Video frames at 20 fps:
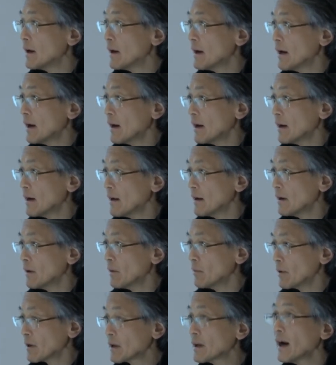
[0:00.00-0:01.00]
uh,
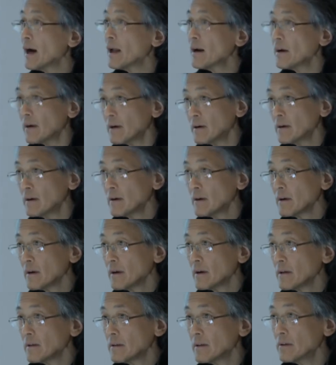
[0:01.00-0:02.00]
would color
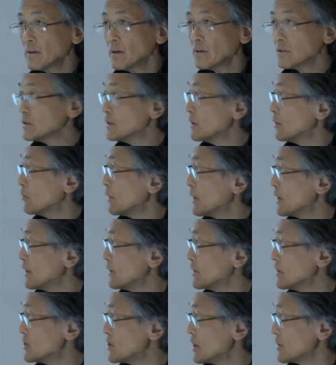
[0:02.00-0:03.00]
the notion of what
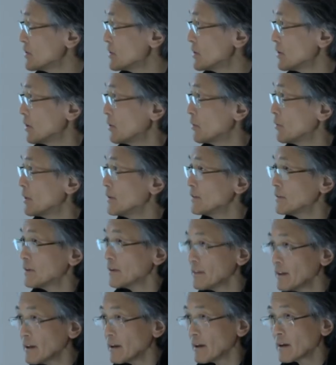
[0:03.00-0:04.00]
is a gesture or what is a
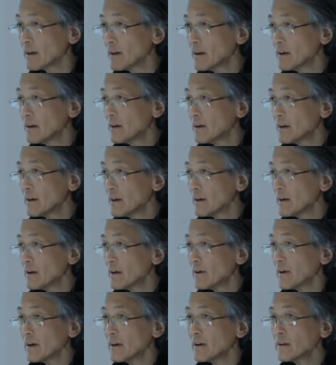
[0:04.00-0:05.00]
thing, all
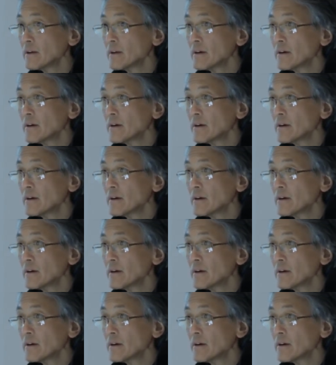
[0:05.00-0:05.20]
right?